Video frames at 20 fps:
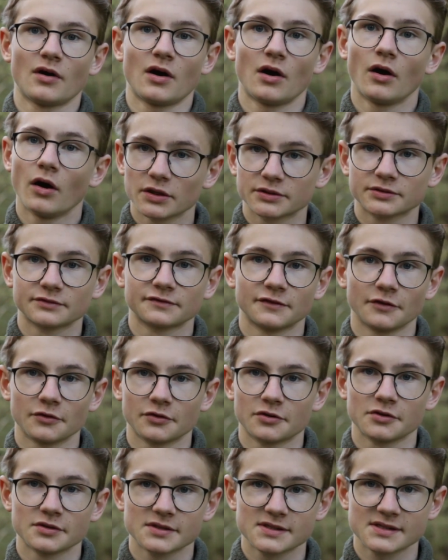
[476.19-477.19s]

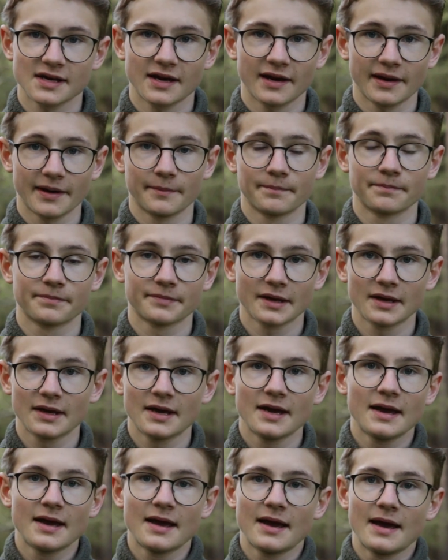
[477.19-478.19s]
autofocus,
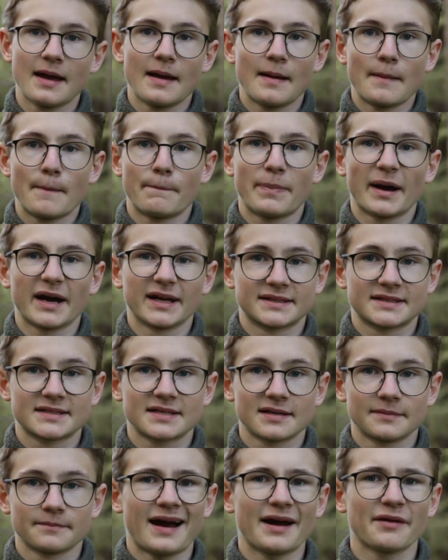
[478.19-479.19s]

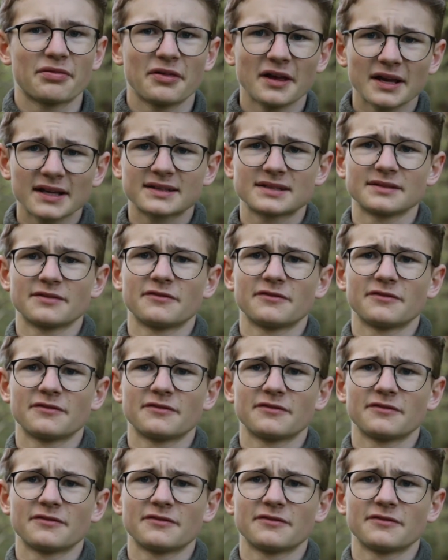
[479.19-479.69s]
but I think the